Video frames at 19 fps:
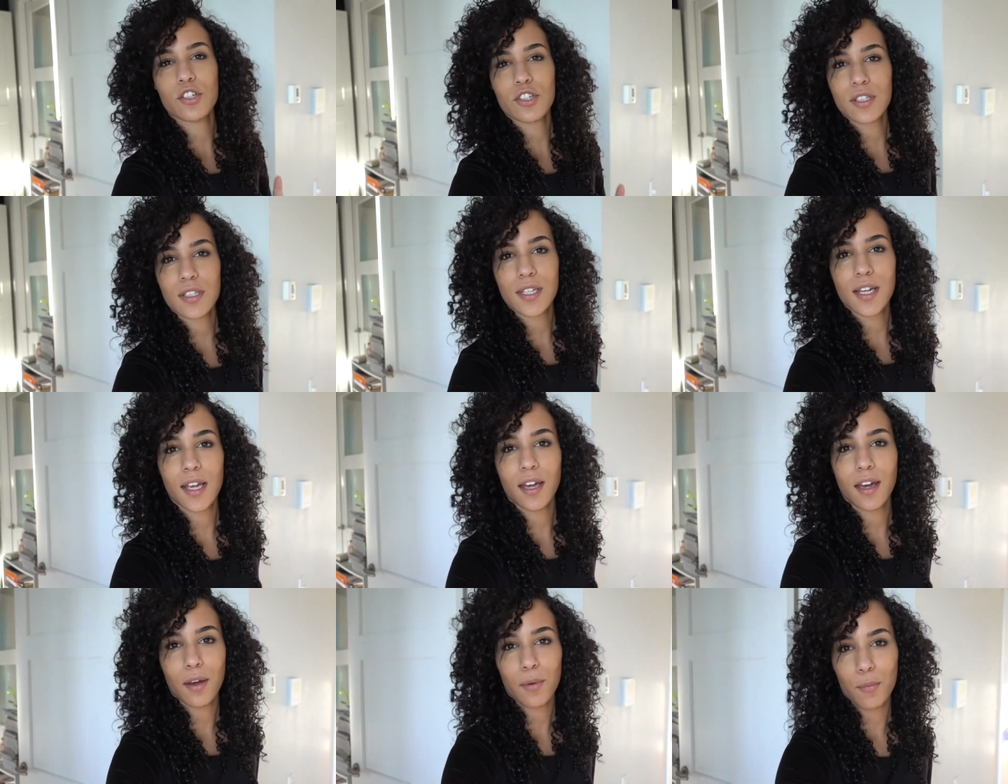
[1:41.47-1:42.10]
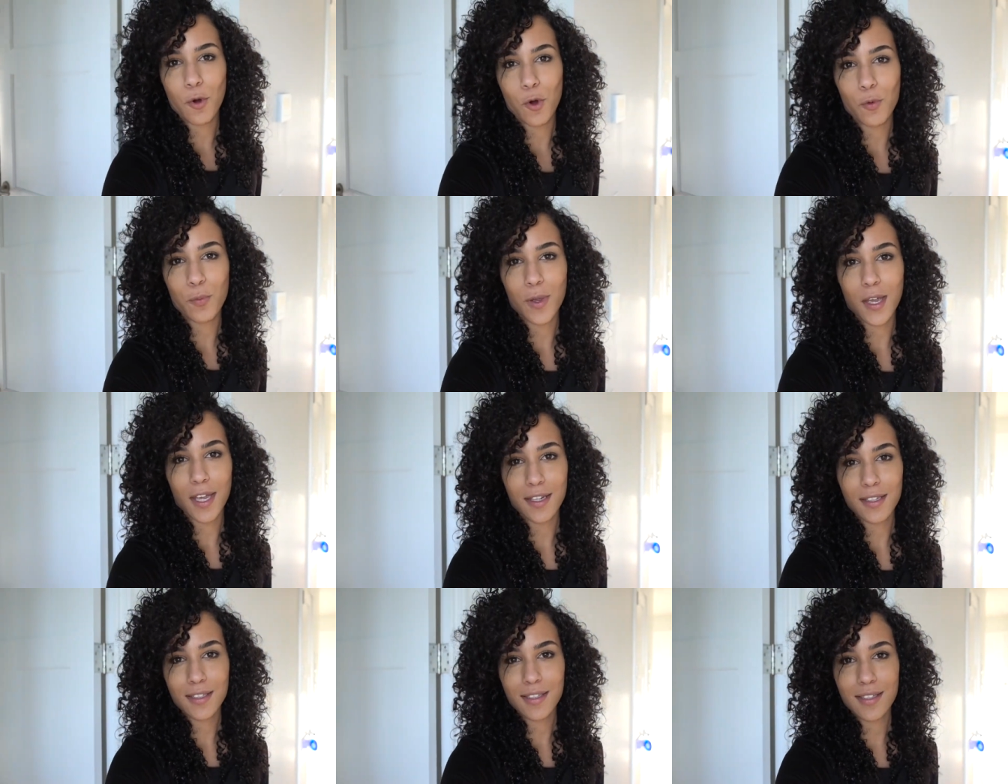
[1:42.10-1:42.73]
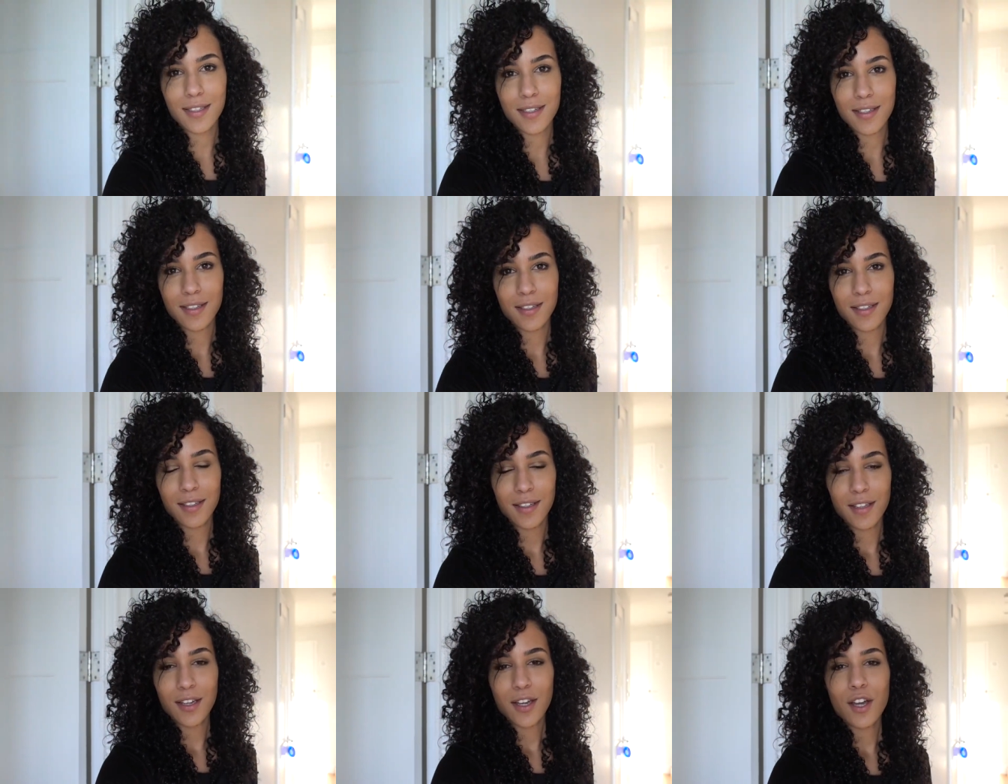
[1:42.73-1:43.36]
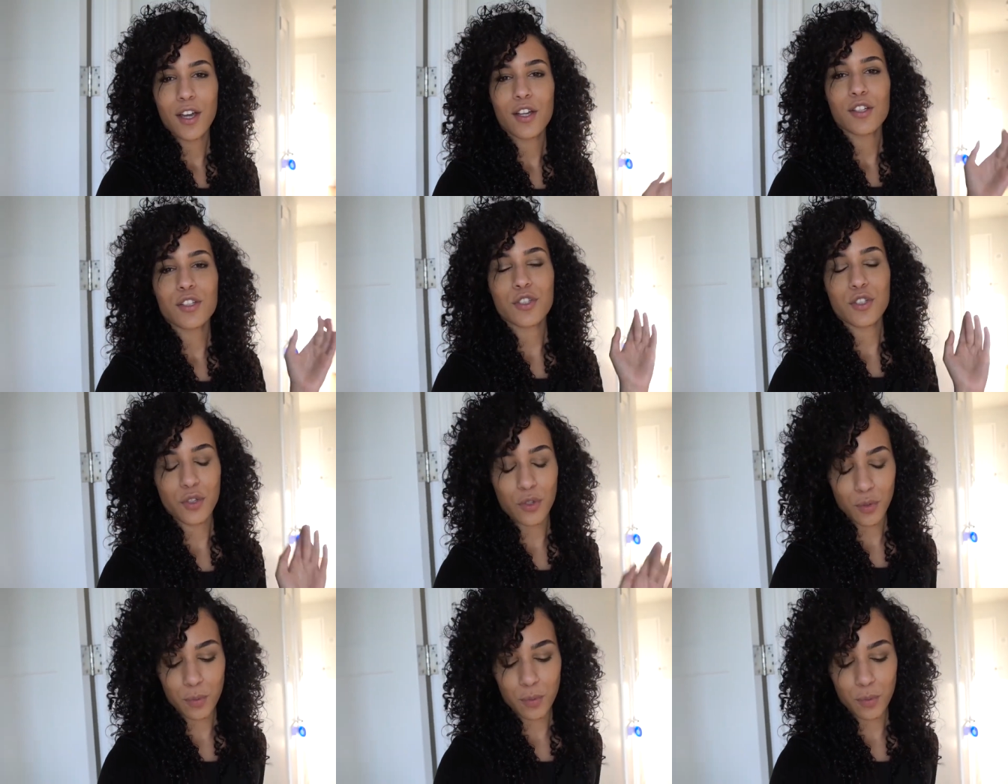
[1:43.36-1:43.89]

just take a moment to